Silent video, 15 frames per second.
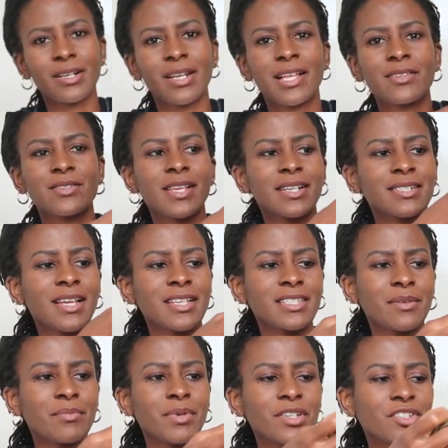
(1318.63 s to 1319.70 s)
I'll also attach
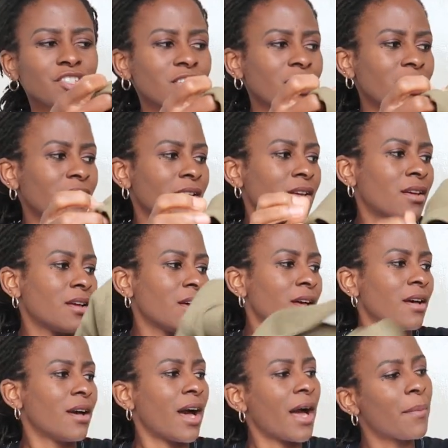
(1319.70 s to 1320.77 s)
a picture.
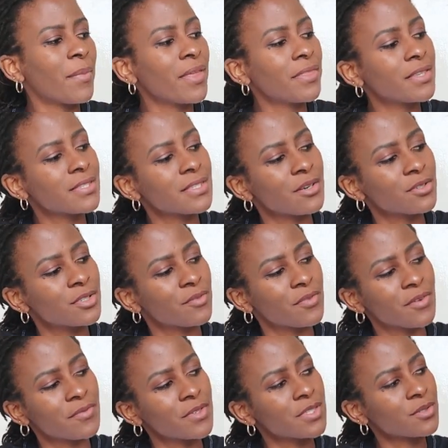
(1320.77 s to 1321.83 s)
I made this out of
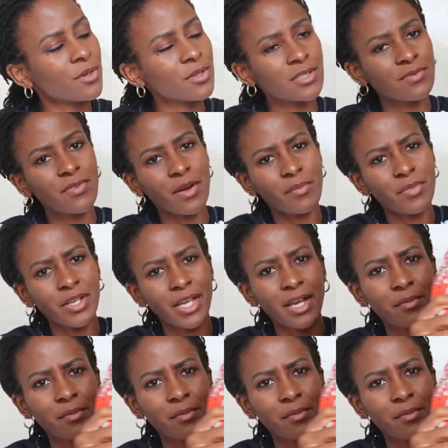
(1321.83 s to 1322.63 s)
a viscose fabric